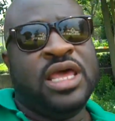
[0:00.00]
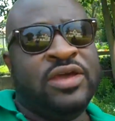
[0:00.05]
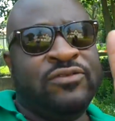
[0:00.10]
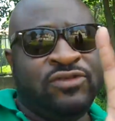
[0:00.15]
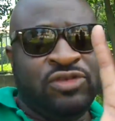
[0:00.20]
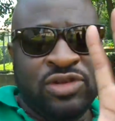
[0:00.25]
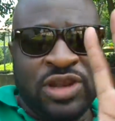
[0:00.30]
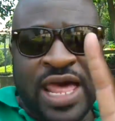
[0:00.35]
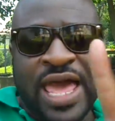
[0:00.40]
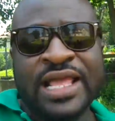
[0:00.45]

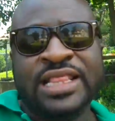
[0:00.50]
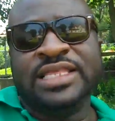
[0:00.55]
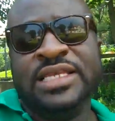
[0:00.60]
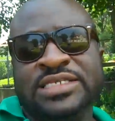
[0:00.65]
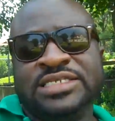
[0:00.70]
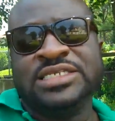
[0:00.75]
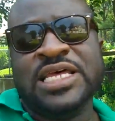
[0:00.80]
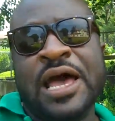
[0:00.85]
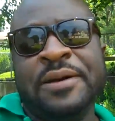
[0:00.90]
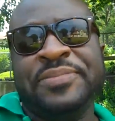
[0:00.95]
If you like
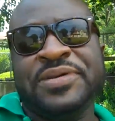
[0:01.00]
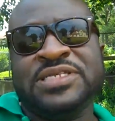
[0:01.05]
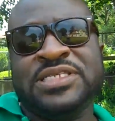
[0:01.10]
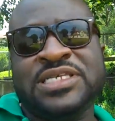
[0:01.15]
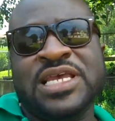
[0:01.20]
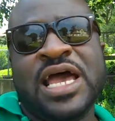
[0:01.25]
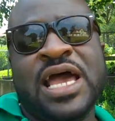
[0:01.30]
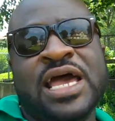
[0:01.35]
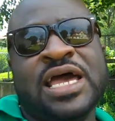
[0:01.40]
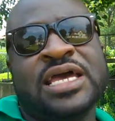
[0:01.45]
these
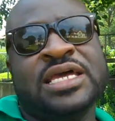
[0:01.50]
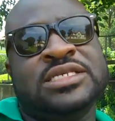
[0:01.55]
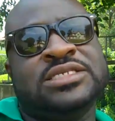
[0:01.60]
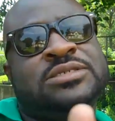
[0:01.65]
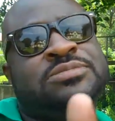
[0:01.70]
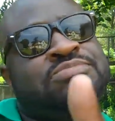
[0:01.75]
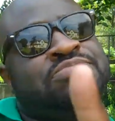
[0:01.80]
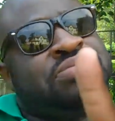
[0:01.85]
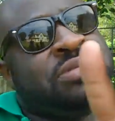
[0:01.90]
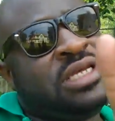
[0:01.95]
topics,
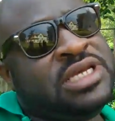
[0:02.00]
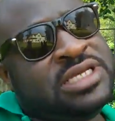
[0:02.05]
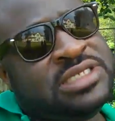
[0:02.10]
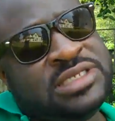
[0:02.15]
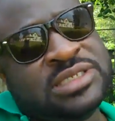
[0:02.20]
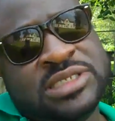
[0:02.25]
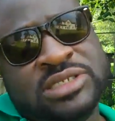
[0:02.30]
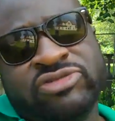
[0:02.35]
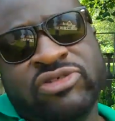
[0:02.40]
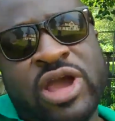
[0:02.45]
guys,
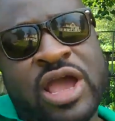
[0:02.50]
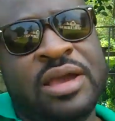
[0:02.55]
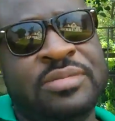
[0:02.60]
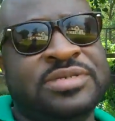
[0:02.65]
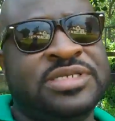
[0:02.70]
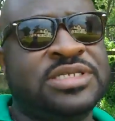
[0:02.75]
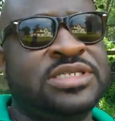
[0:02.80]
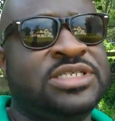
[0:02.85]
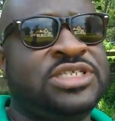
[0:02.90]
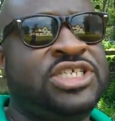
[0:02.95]
please
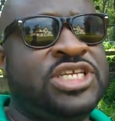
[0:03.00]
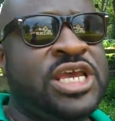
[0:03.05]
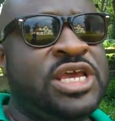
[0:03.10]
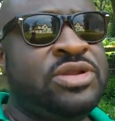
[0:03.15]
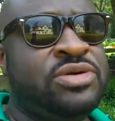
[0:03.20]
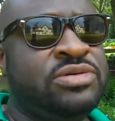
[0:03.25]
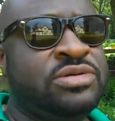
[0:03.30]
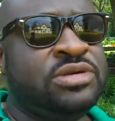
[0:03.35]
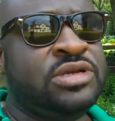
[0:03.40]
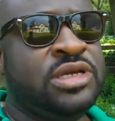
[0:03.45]
subscribe to the
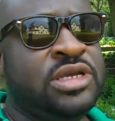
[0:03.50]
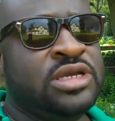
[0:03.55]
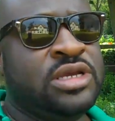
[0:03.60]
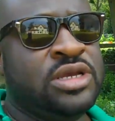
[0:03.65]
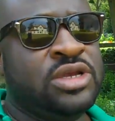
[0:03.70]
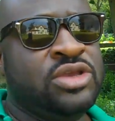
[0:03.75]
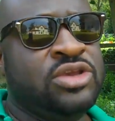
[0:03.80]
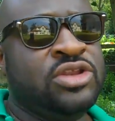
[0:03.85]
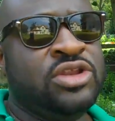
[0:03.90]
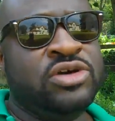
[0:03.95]
channel.
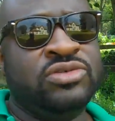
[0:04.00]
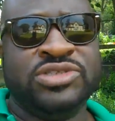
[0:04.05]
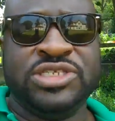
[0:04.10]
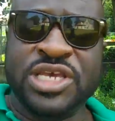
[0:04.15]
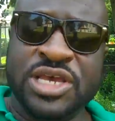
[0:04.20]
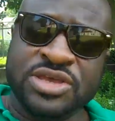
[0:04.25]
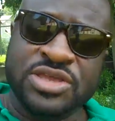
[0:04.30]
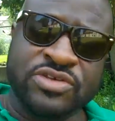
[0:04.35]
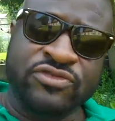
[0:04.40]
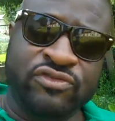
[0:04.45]
You know,
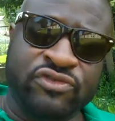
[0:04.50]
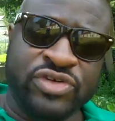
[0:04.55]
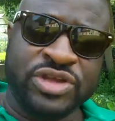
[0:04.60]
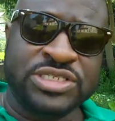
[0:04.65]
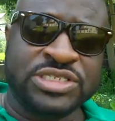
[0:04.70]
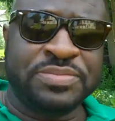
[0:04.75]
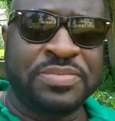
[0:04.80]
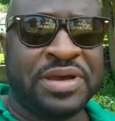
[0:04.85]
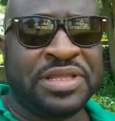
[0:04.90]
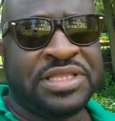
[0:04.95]
tell your
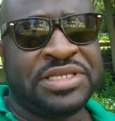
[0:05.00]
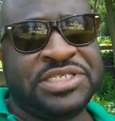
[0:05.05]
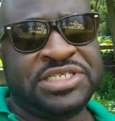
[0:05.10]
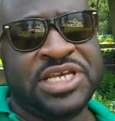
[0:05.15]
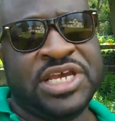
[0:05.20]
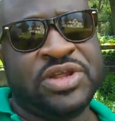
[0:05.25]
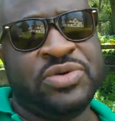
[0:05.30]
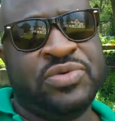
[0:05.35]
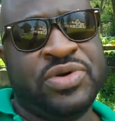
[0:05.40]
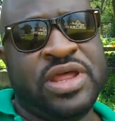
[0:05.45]
friends about the
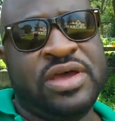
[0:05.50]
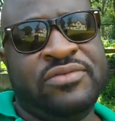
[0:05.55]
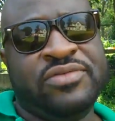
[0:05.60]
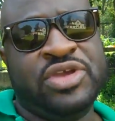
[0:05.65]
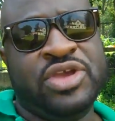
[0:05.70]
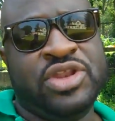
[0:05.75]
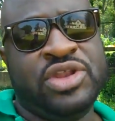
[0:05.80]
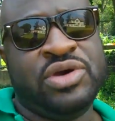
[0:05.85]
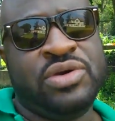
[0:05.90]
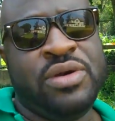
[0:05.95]
channel,
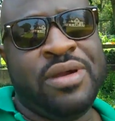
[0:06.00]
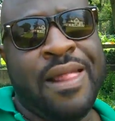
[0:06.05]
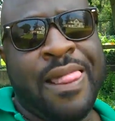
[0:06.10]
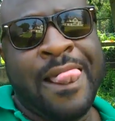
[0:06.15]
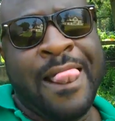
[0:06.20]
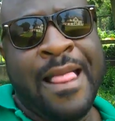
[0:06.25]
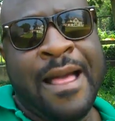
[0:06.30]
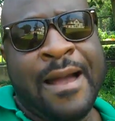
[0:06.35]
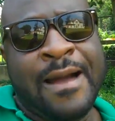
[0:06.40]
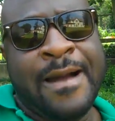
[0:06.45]
whatever, you know.
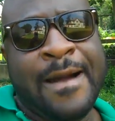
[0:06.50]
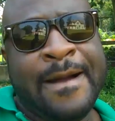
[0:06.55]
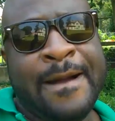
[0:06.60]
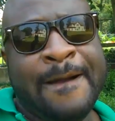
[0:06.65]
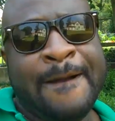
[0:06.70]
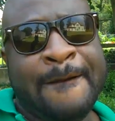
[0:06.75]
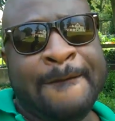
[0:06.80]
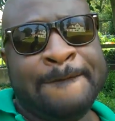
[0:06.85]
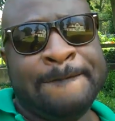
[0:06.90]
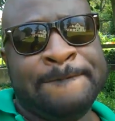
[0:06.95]

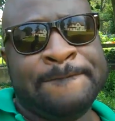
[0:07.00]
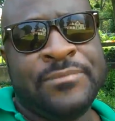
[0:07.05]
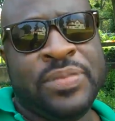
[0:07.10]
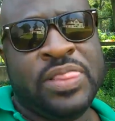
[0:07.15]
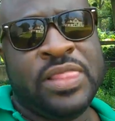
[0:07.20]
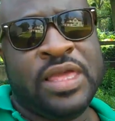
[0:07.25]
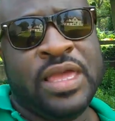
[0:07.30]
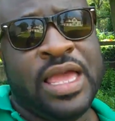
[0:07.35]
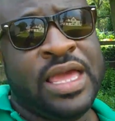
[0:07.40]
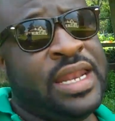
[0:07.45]

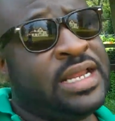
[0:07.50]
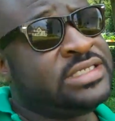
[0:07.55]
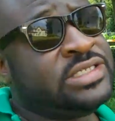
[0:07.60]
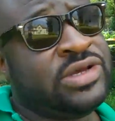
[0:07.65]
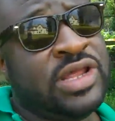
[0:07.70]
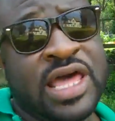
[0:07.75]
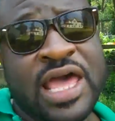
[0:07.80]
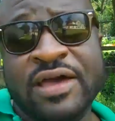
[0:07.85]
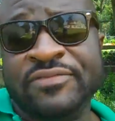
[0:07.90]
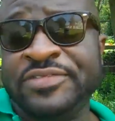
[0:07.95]
And
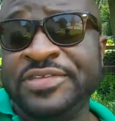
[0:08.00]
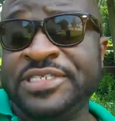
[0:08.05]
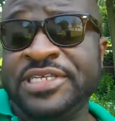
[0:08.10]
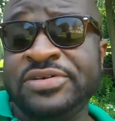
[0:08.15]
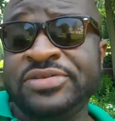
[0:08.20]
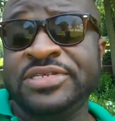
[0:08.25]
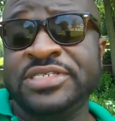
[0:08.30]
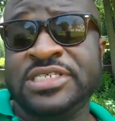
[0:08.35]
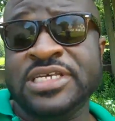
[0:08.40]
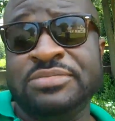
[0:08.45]
that's all I have to
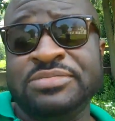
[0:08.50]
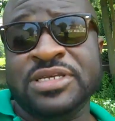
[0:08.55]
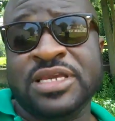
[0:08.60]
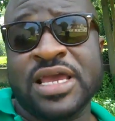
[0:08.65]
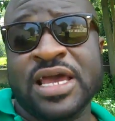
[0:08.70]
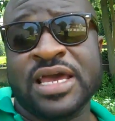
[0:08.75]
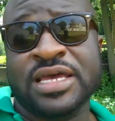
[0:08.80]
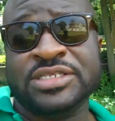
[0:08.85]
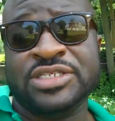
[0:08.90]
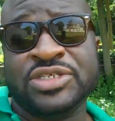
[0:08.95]
say on this
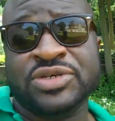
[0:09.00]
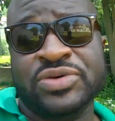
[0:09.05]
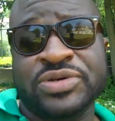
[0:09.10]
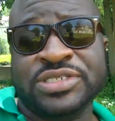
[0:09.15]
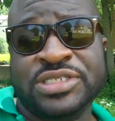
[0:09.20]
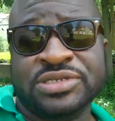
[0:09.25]
subject, guys. So